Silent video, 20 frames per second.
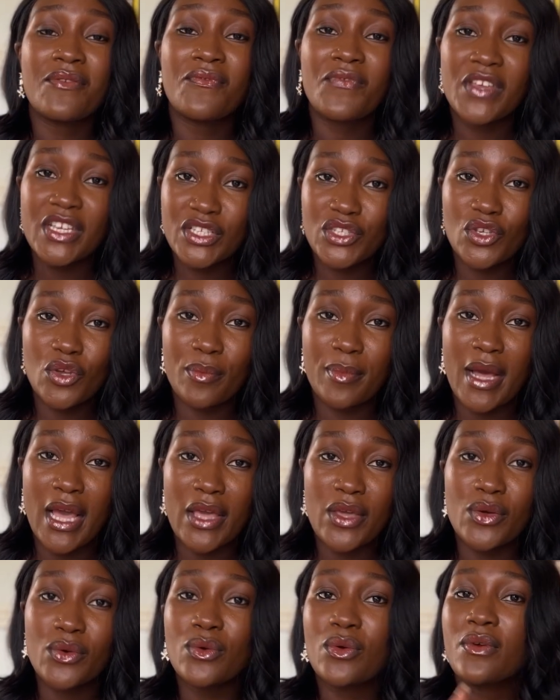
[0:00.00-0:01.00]
Fix your
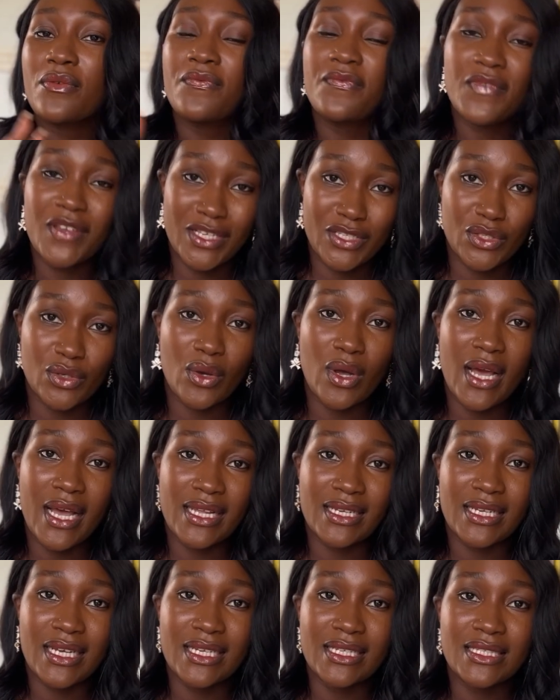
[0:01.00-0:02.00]
bio, fix your
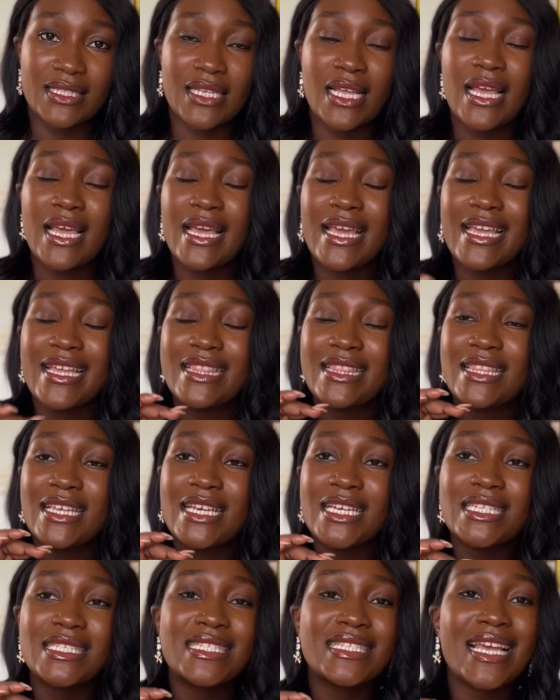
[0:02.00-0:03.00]
highlights. In
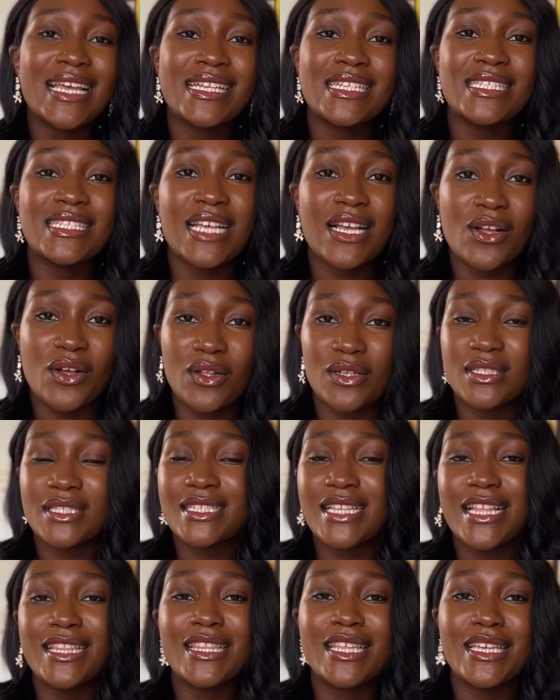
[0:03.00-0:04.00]
the 10 seconds
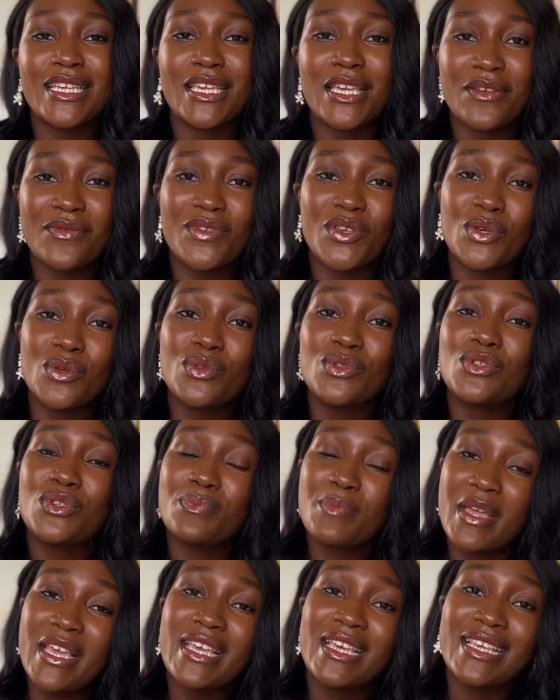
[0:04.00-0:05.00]
that they give you to
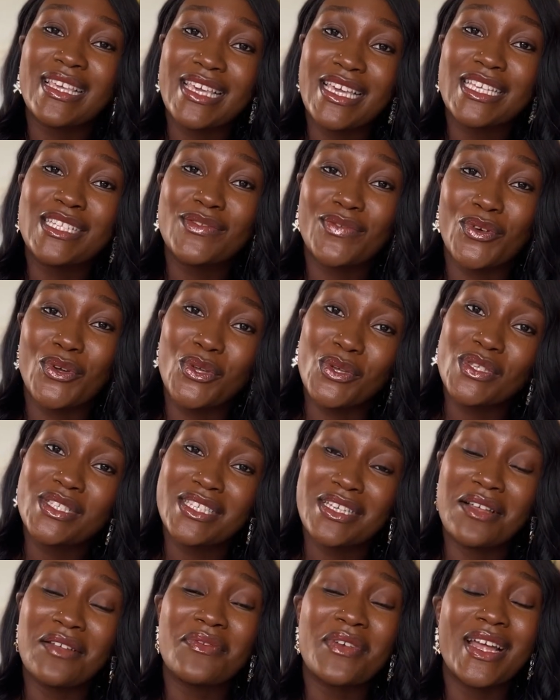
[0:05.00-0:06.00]
make a case for
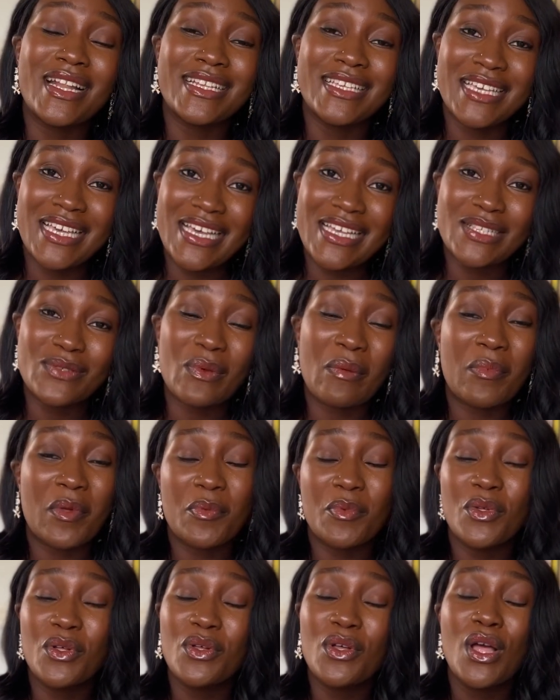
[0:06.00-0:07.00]
yourself, and yes, when
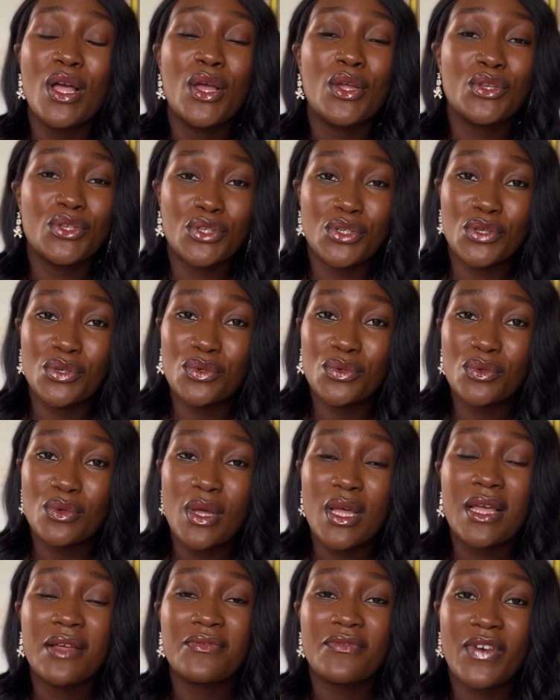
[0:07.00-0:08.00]
people new
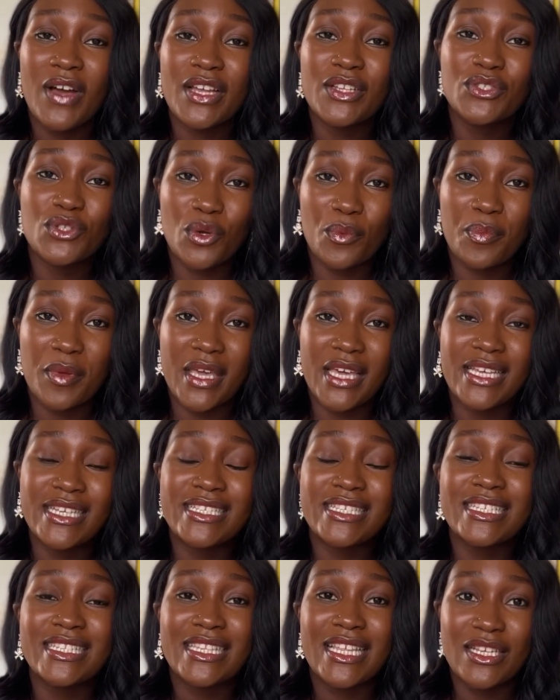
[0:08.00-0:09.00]
find your
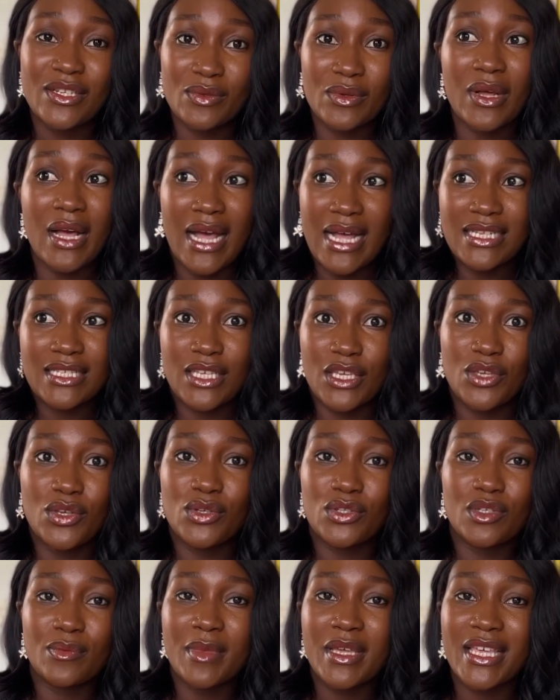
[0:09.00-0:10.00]
page, they're asking
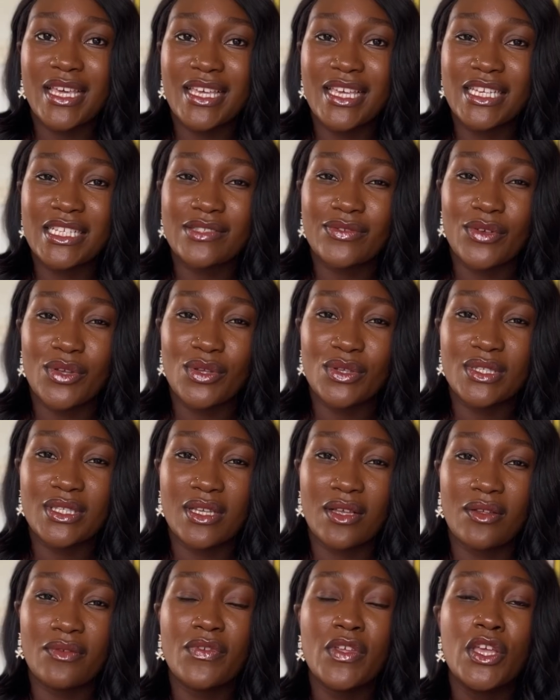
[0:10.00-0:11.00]
you to make a case for
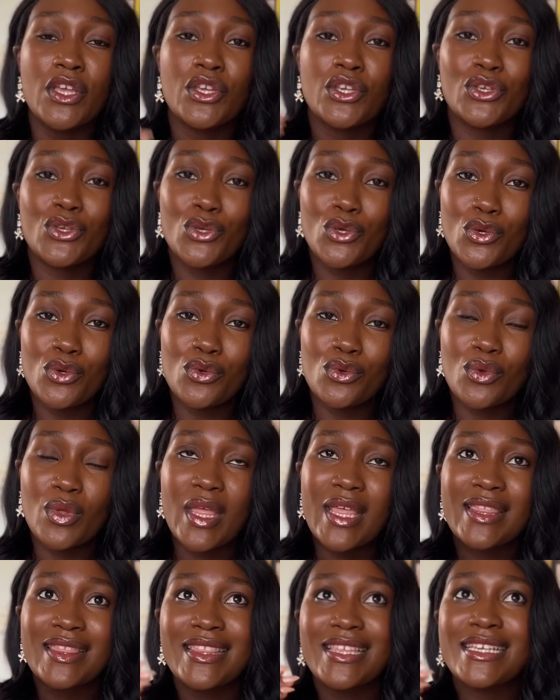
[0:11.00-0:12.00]
yourself.
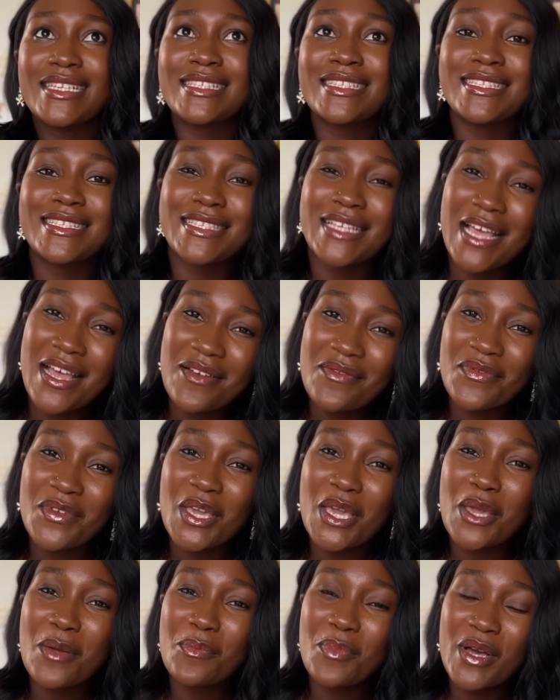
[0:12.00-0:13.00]
You, the
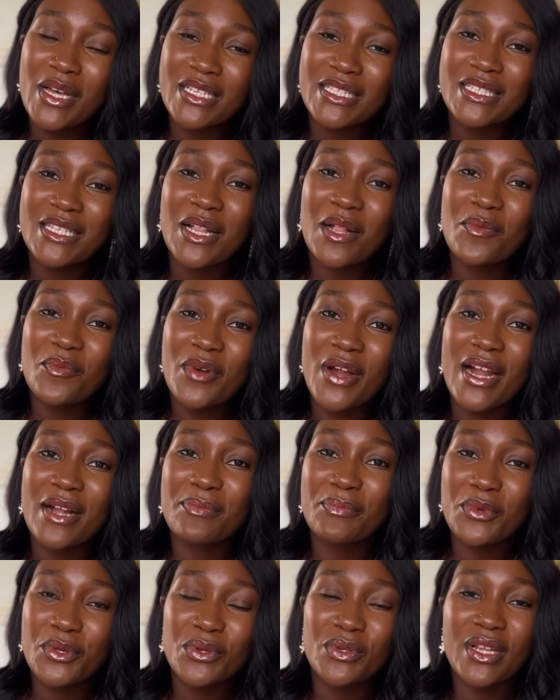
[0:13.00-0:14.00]
savvy personal
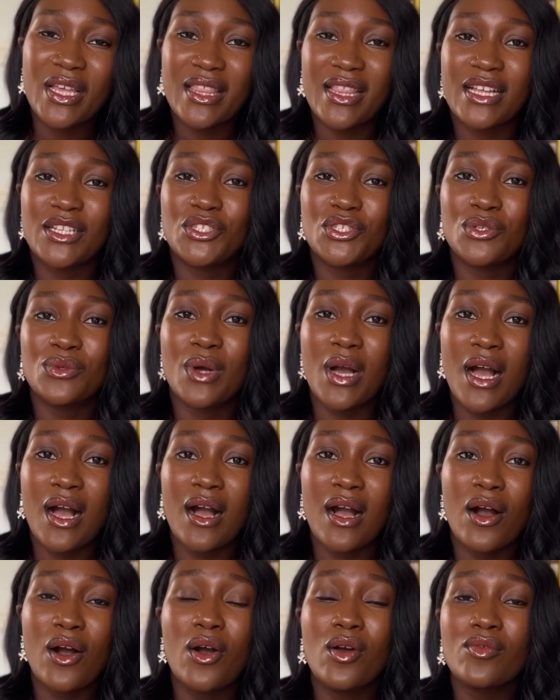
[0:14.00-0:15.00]
brand builder that you
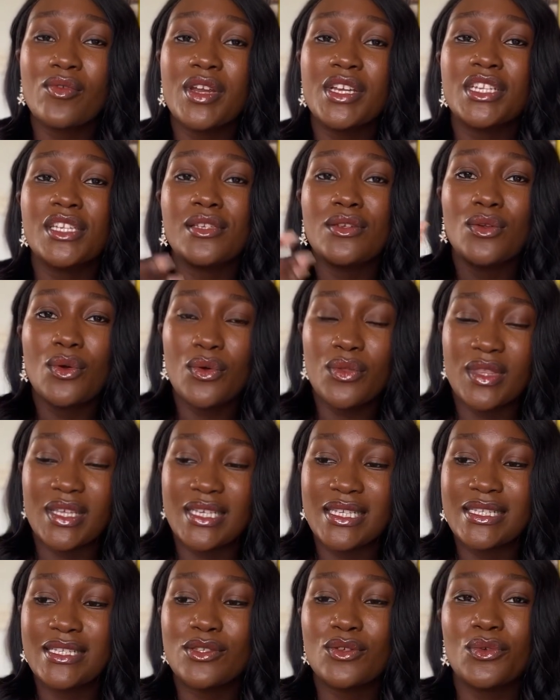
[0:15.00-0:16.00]
are, already know
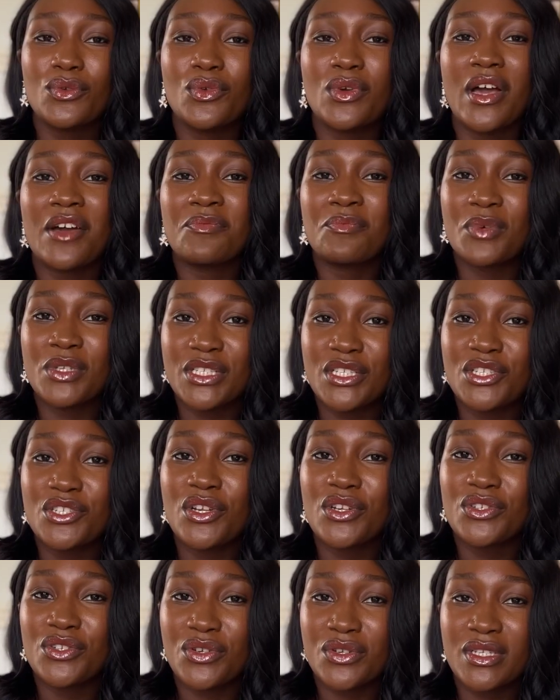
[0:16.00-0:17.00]
this, so you have
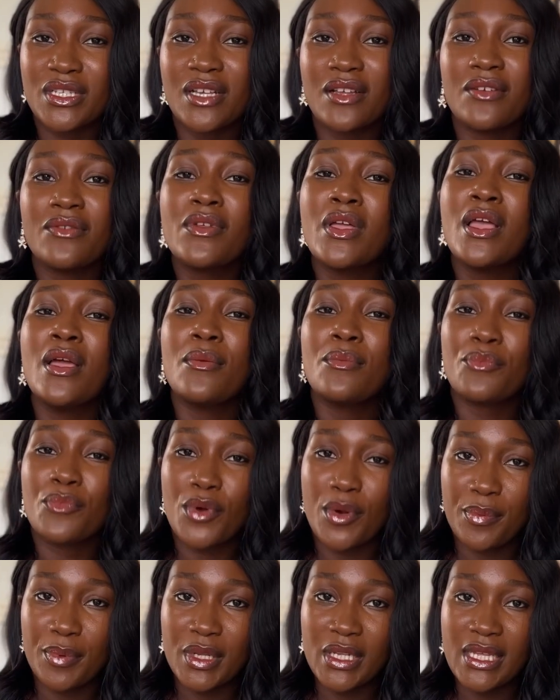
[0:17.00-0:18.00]
positioned yourself
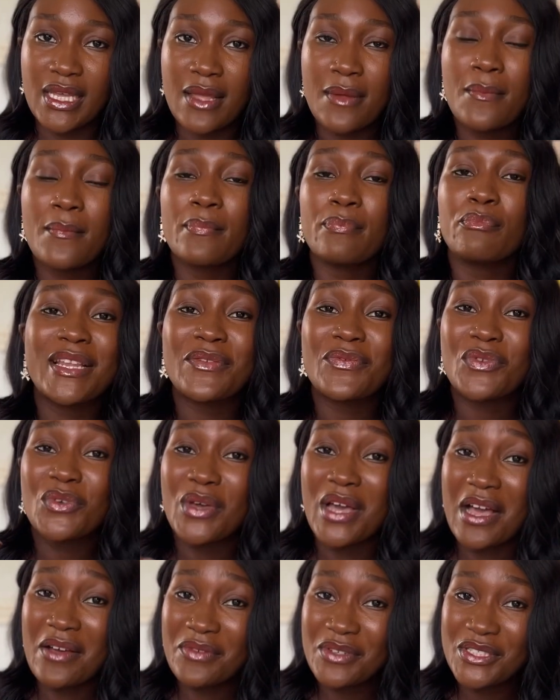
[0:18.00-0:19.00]
properly. But if you
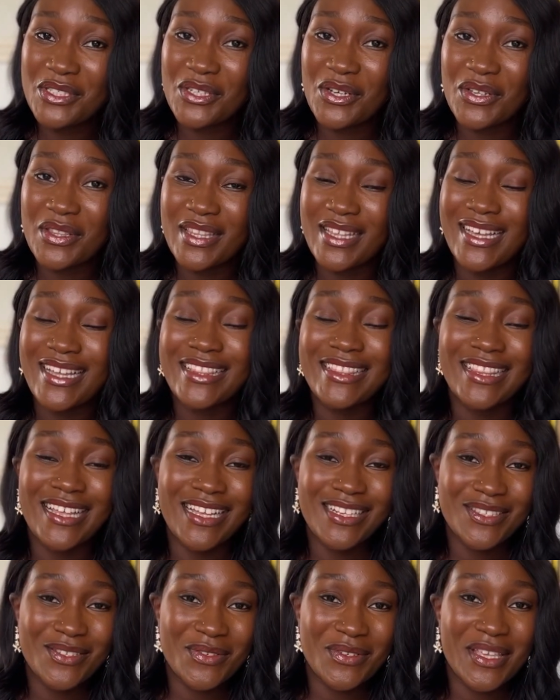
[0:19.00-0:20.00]
haven't done that,
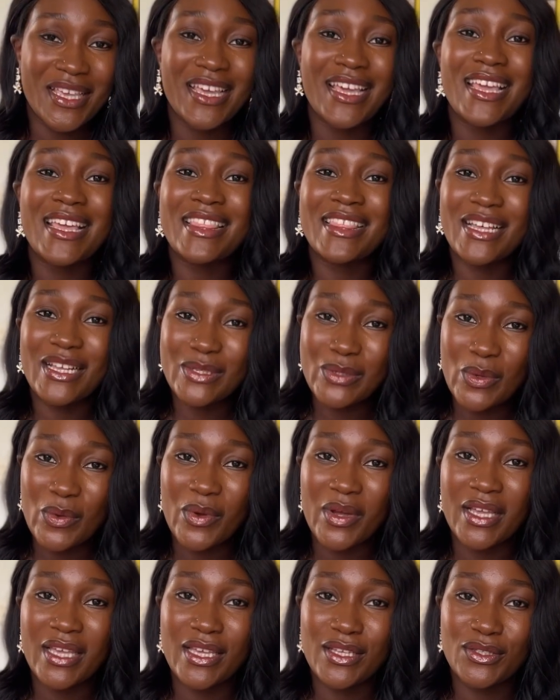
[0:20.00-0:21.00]
that's okay. That's what
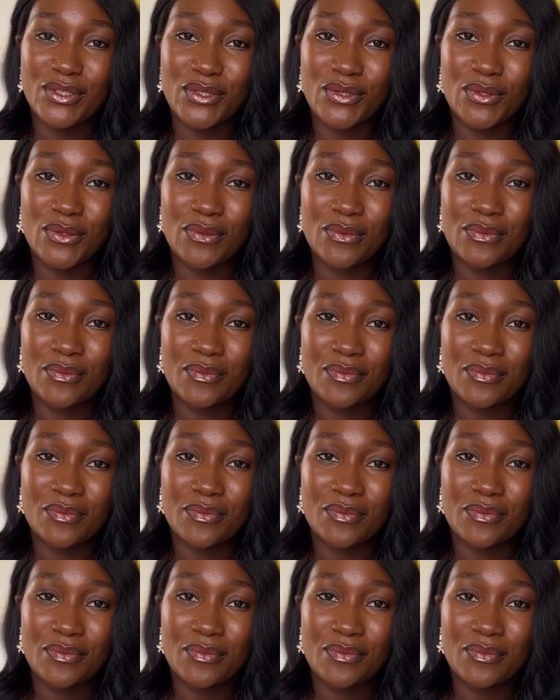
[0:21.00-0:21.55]
we're here to do.